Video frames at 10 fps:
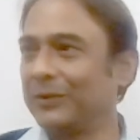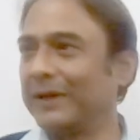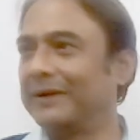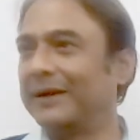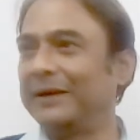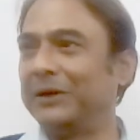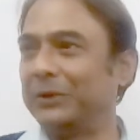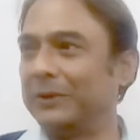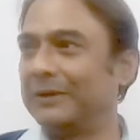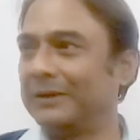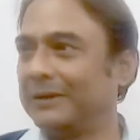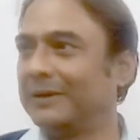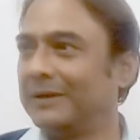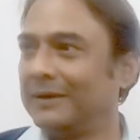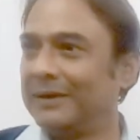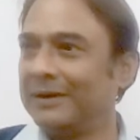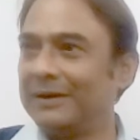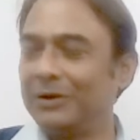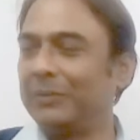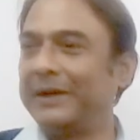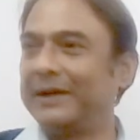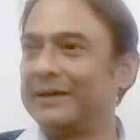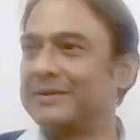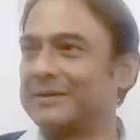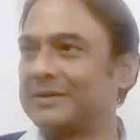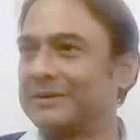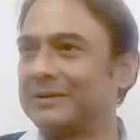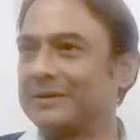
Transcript: get 9 in all. Nobody gets.